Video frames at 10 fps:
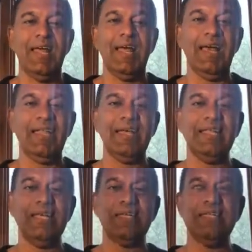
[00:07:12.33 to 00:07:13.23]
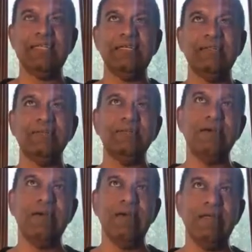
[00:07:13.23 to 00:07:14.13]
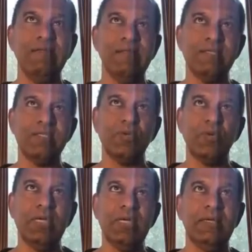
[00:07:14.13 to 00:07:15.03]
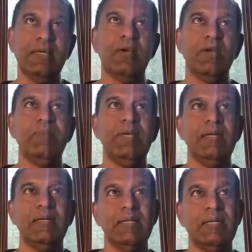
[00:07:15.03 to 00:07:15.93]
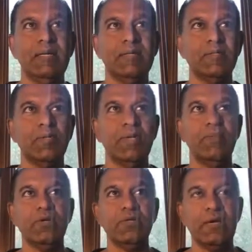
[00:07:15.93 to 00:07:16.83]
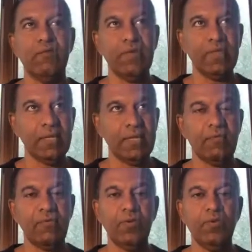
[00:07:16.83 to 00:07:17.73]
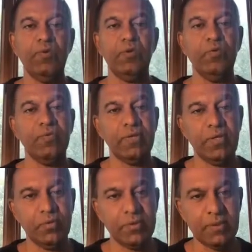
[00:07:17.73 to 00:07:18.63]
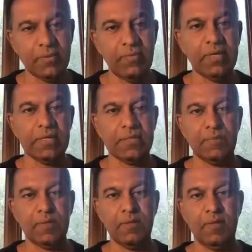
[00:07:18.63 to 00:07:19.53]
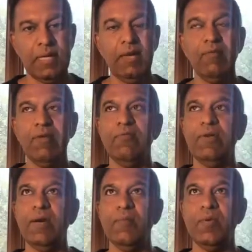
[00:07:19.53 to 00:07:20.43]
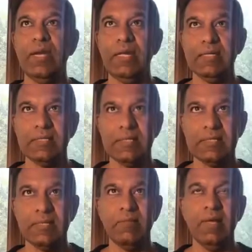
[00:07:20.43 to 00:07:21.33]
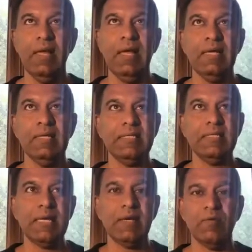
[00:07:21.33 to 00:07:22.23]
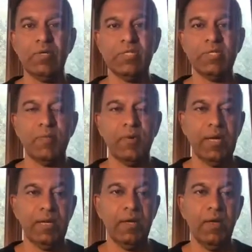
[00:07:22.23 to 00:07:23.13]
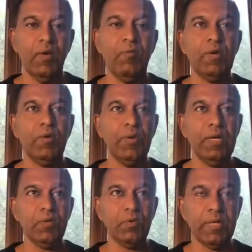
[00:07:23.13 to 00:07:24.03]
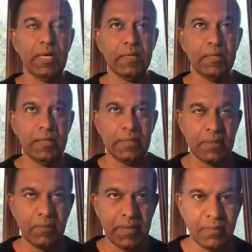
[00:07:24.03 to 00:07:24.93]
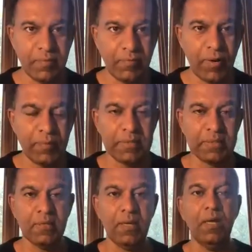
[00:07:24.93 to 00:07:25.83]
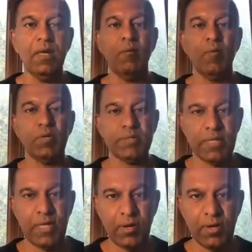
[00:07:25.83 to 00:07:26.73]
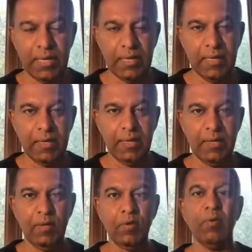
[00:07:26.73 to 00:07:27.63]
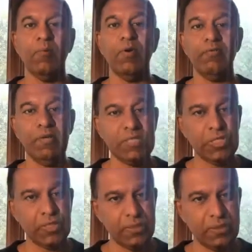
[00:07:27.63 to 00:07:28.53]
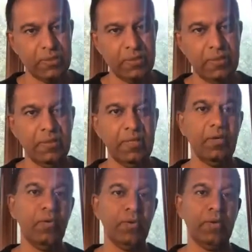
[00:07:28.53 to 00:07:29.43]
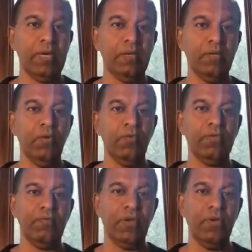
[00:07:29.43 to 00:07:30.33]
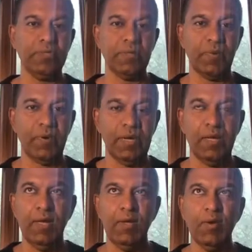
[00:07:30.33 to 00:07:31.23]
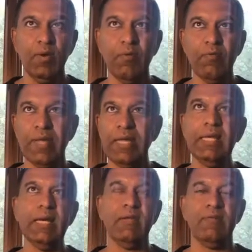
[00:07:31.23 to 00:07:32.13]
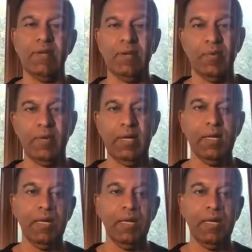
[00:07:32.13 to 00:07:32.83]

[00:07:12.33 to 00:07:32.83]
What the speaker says: And that the story cannot be a technical story because everything that we do for the users, we customer. Even if we're upgrading a system, it's just like a version upgrade. We are doing it so that there is a better performance, more security, more features that you're going to get. You go for the Windows upgrade, you go for any kind of an upgrade.